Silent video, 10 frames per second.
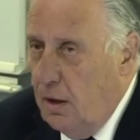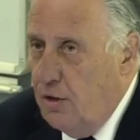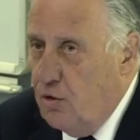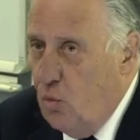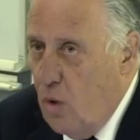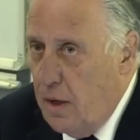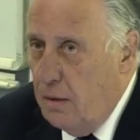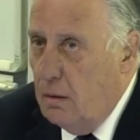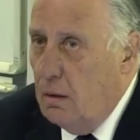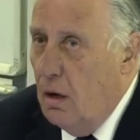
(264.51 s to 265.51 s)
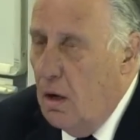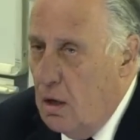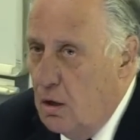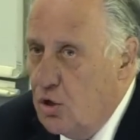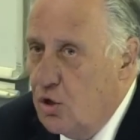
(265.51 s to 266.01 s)
into one
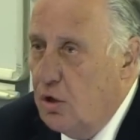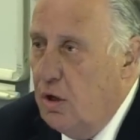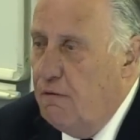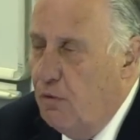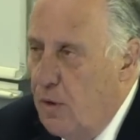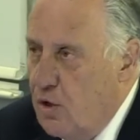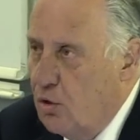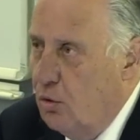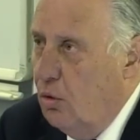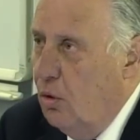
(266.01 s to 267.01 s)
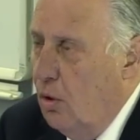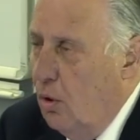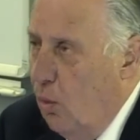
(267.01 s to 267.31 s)
large, influential,